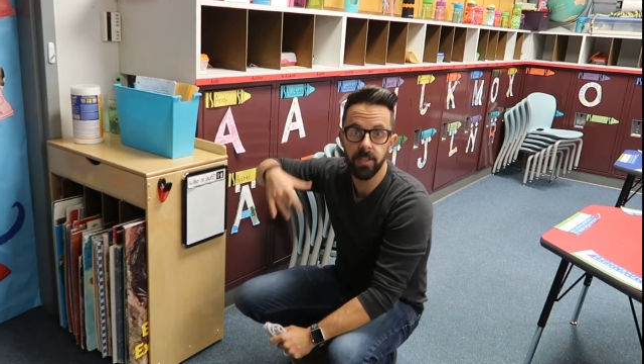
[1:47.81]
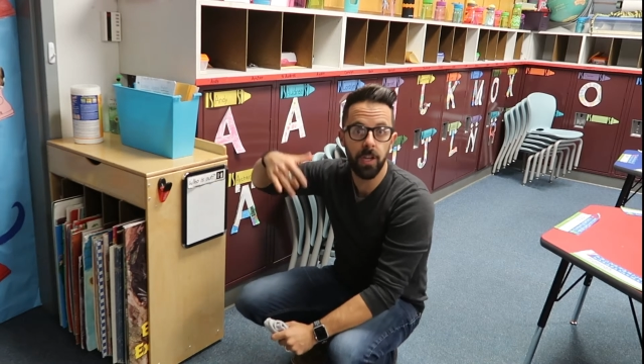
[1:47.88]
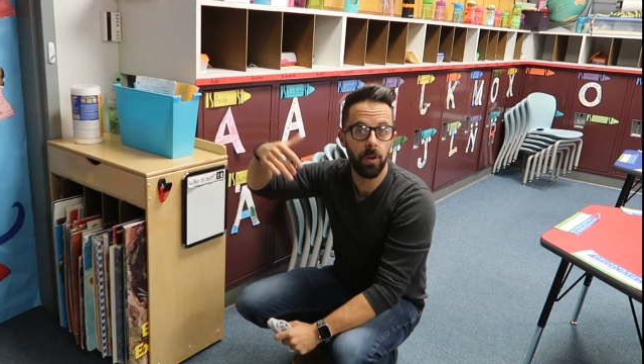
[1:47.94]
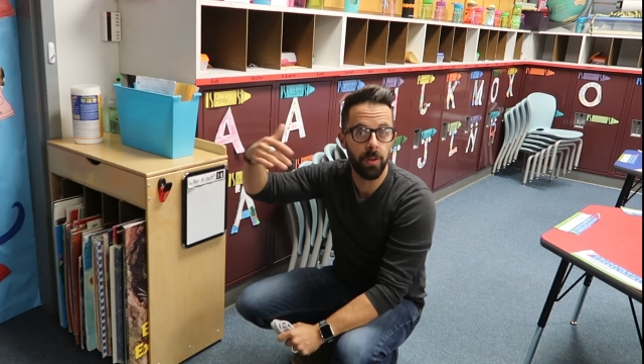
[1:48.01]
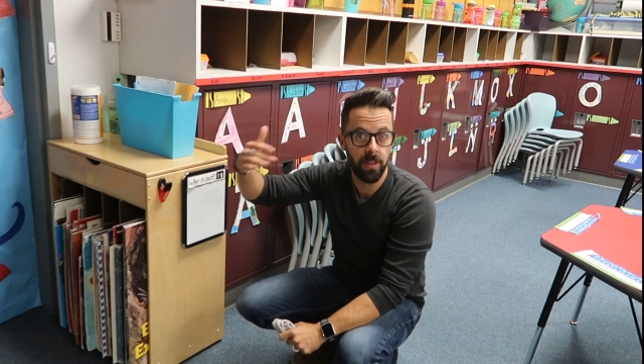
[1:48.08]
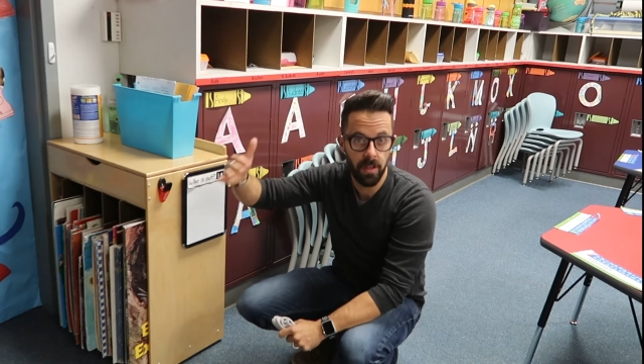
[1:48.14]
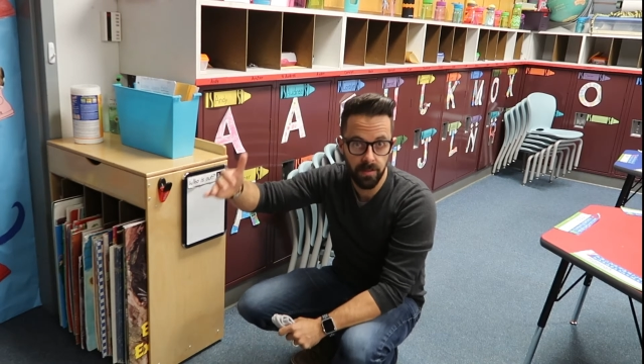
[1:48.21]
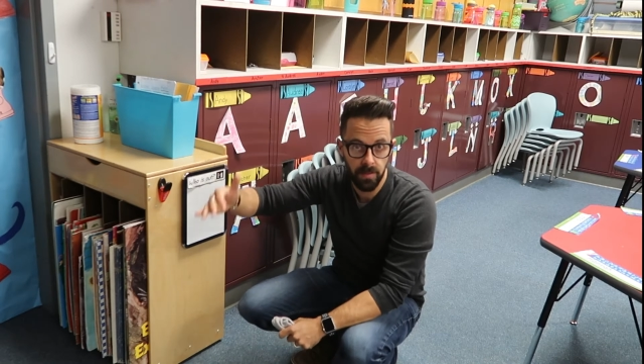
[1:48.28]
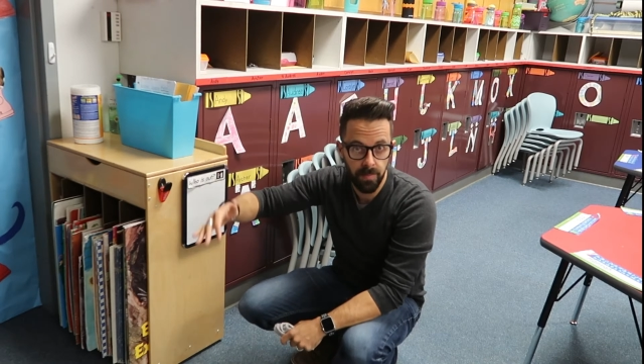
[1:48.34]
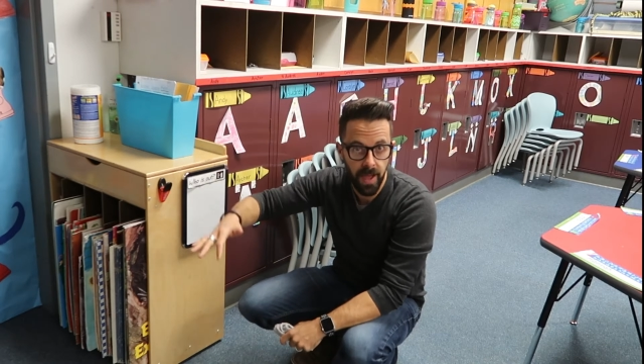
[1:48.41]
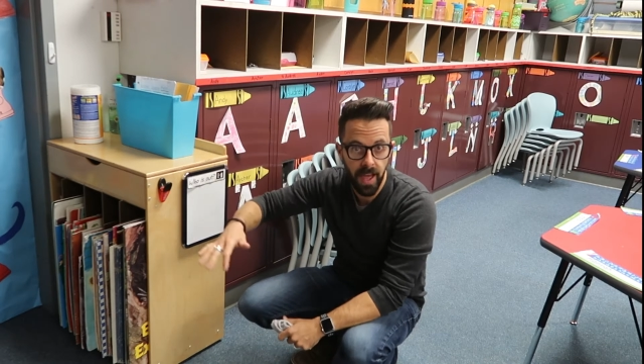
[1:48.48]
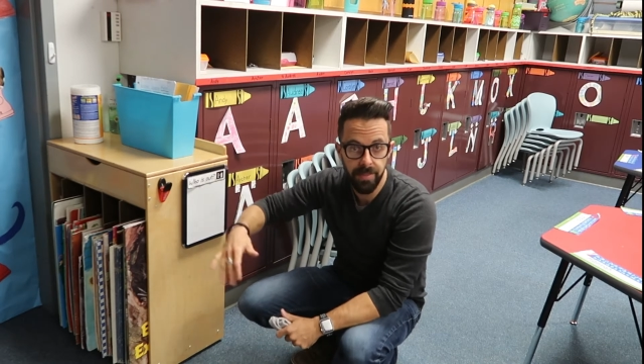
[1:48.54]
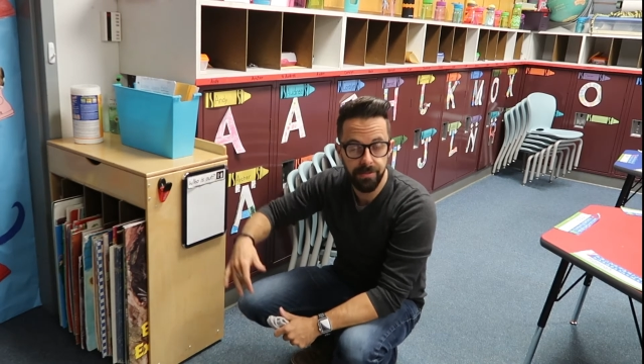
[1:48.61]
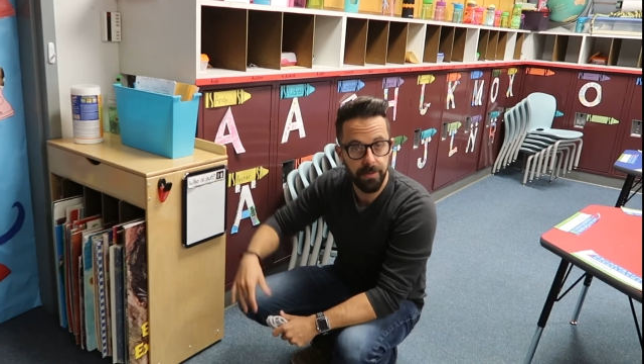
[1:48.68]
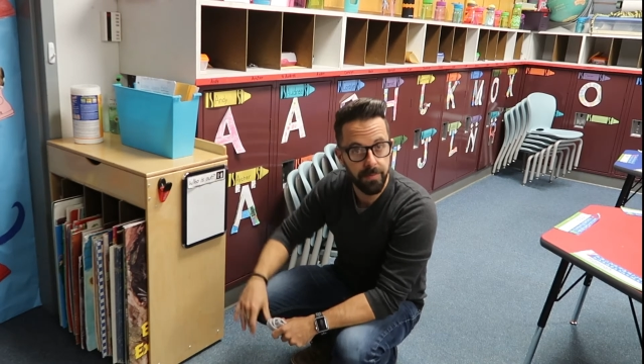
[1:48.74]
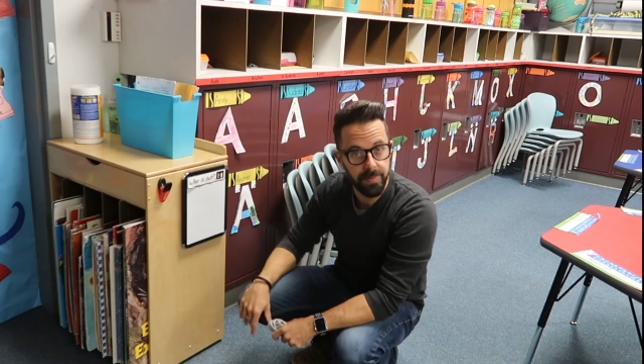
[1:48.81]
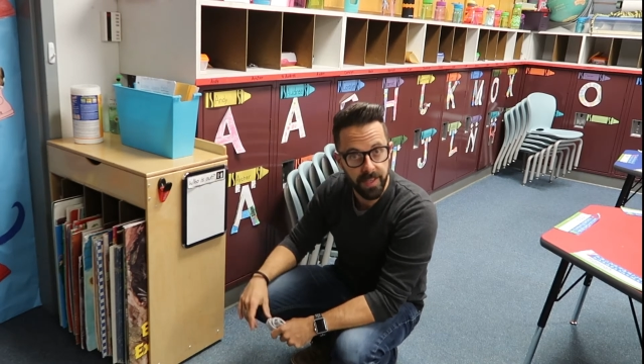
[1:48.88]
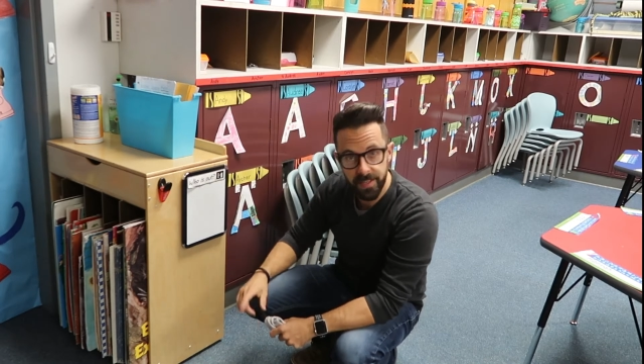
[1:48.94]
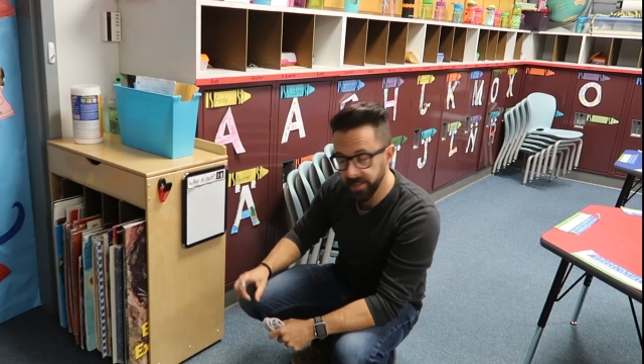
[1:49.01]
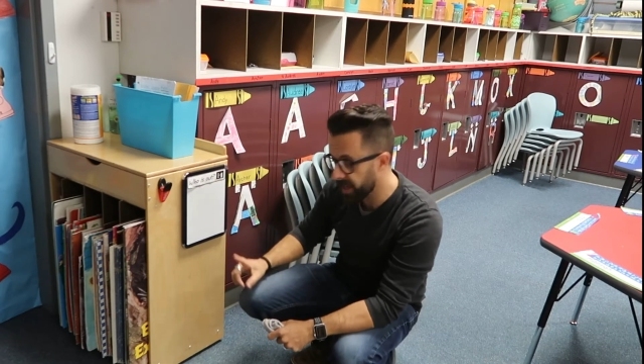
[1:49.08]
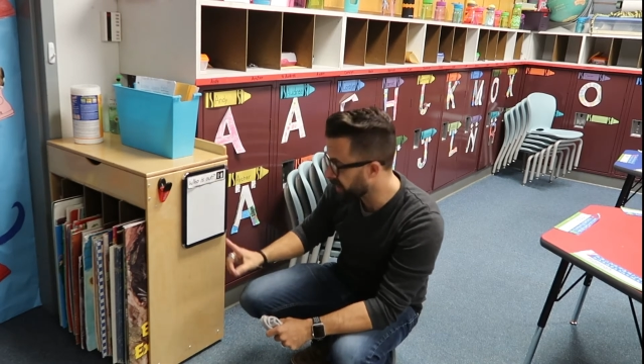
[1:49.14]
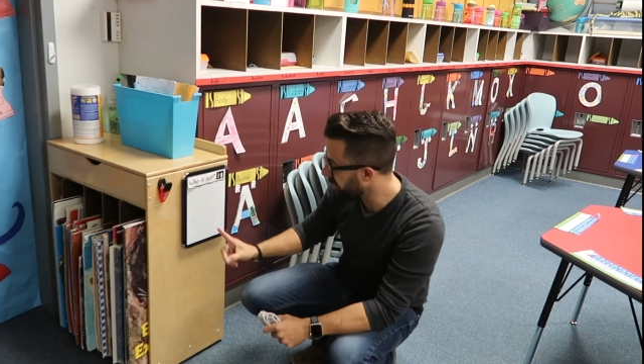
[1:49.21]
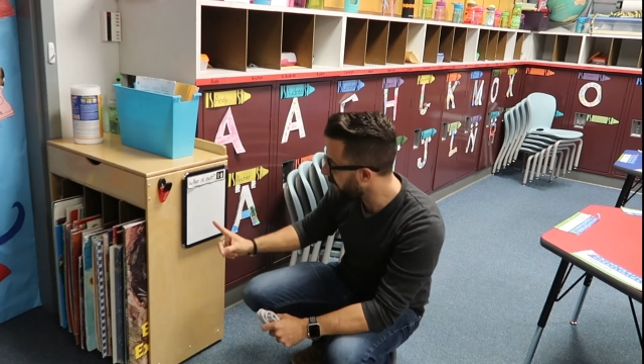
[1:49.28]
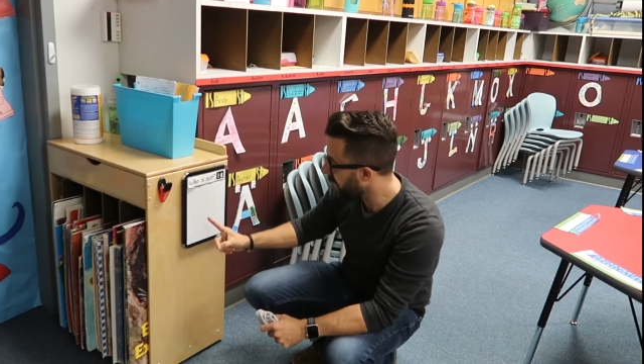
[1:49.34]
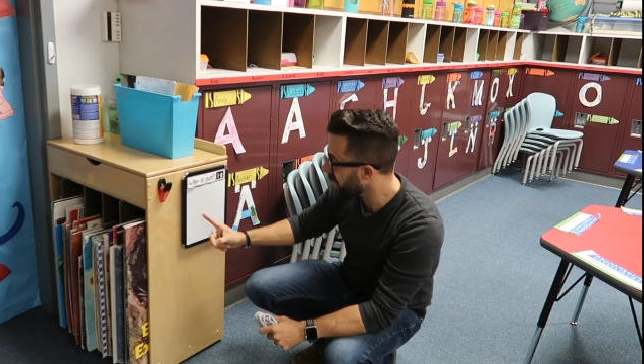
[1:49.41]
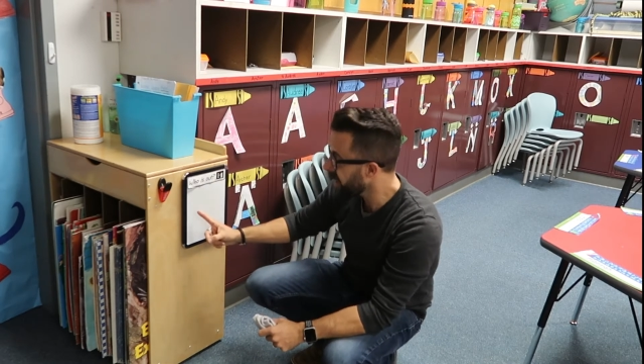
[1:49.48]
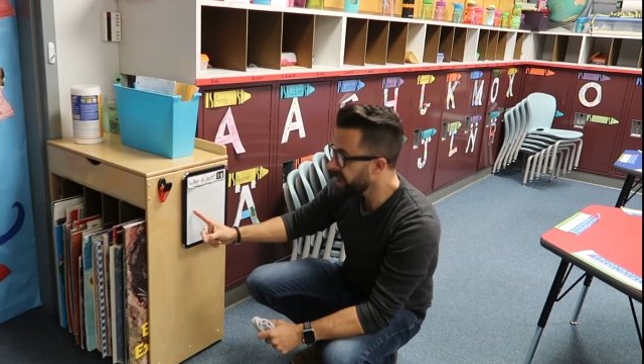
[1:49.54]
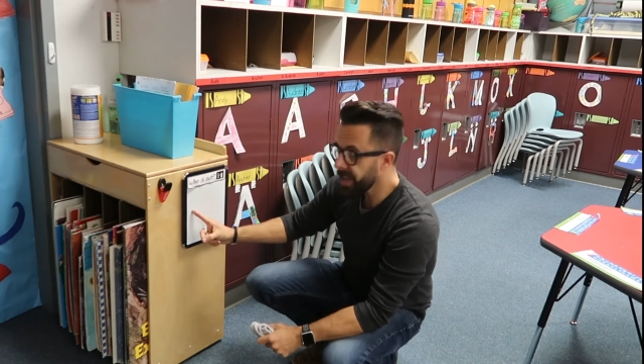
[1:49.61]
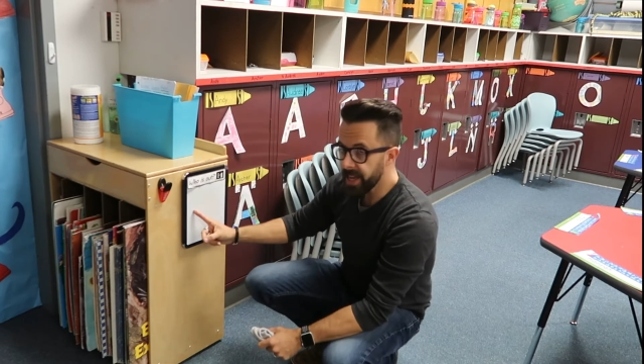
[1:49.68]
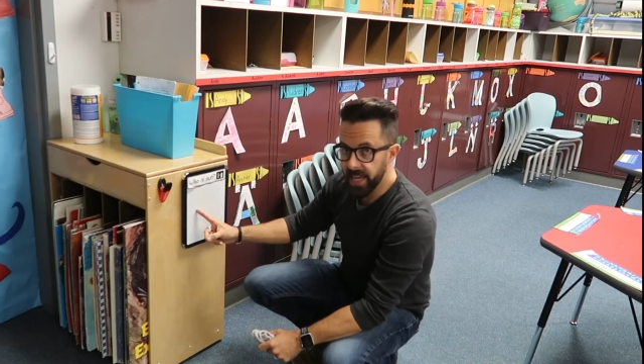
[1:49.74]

to go to the other bathroom, things like that,